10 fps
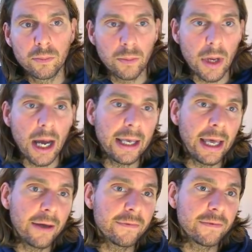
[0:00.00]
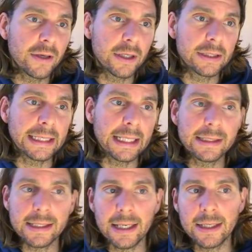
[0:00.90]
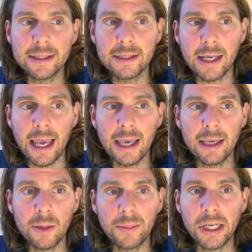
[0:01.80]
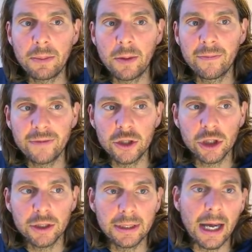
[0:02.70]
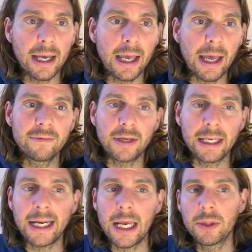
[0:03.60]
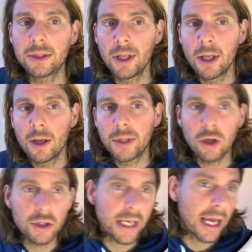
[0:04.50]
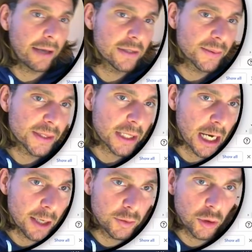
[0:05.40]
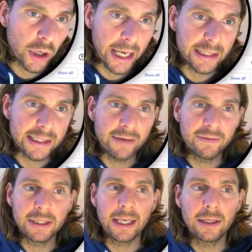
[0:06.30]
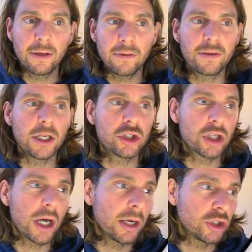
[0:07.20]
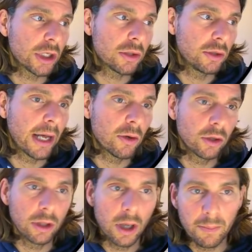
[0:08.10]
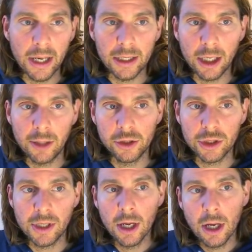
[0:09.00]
I have this is a premium feature that I have enabled because I have subscribed to a 7-day free trial just to download my images.